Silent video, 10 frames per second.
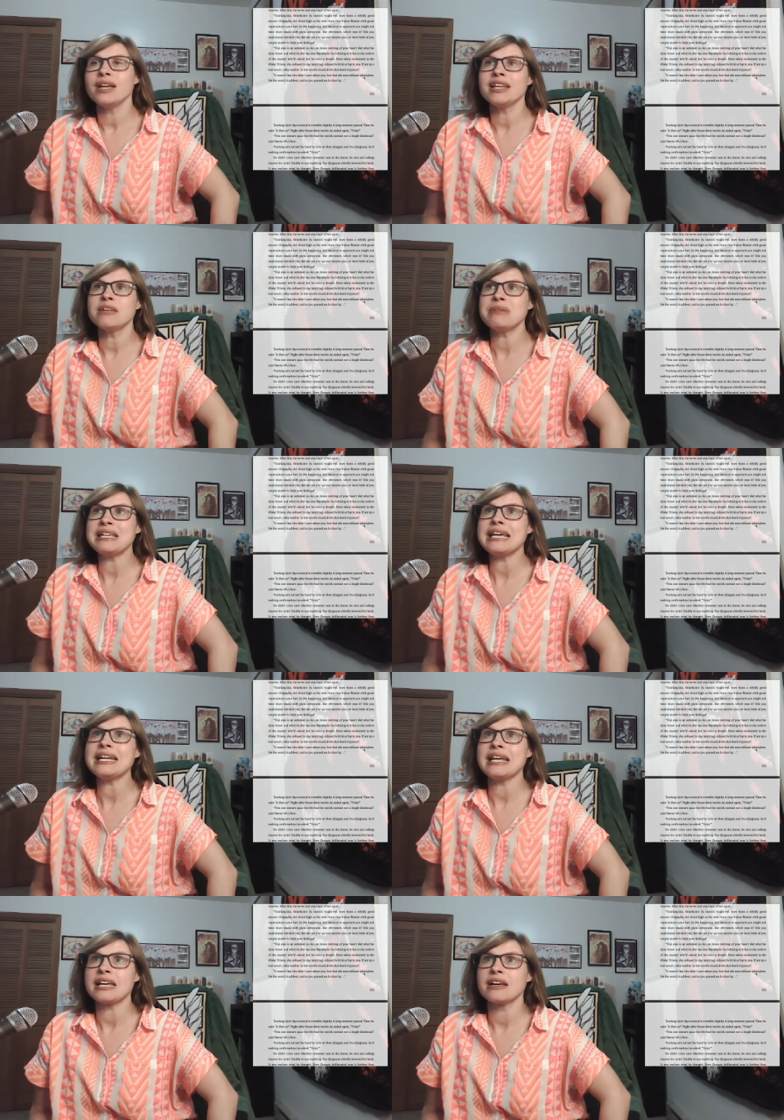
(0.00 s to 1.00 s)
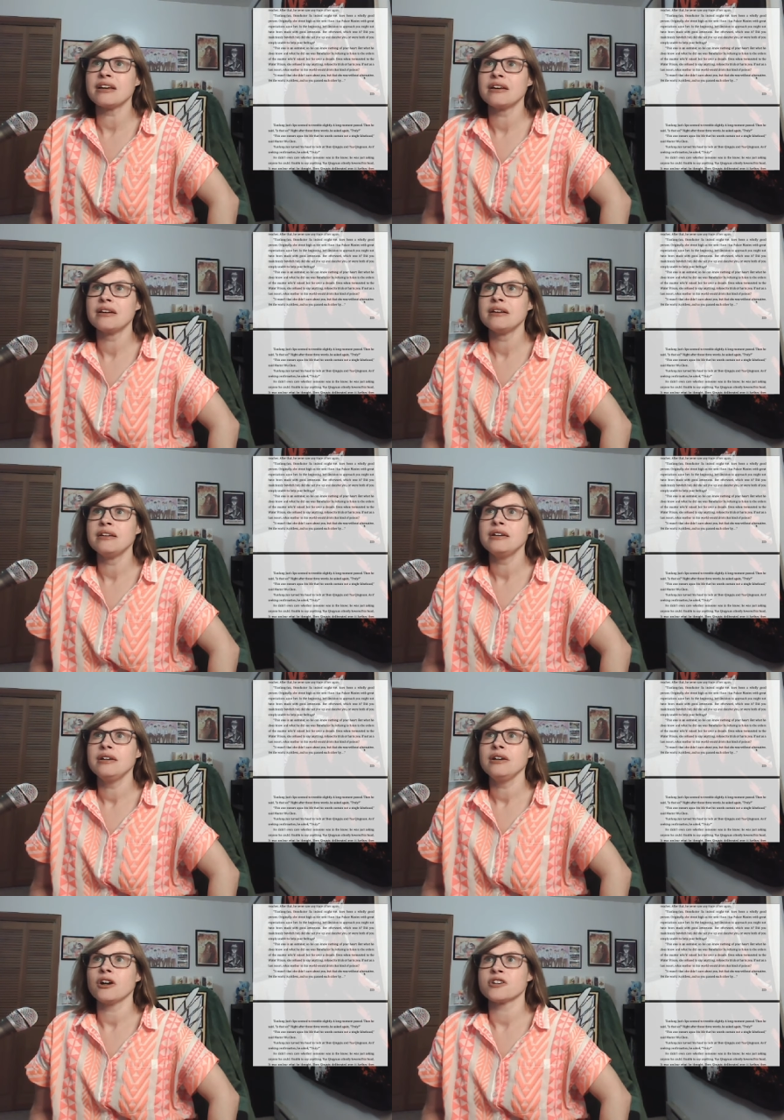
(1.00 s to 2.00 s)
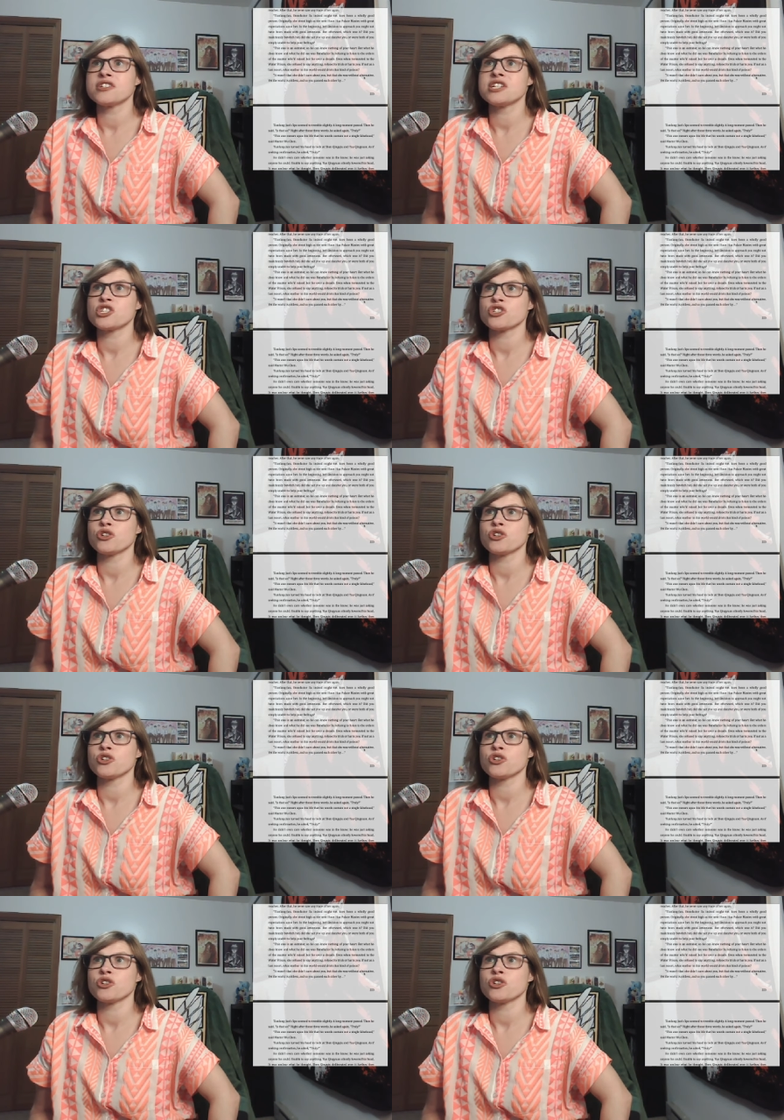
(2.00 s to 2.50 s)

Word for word: In the beginning, her decision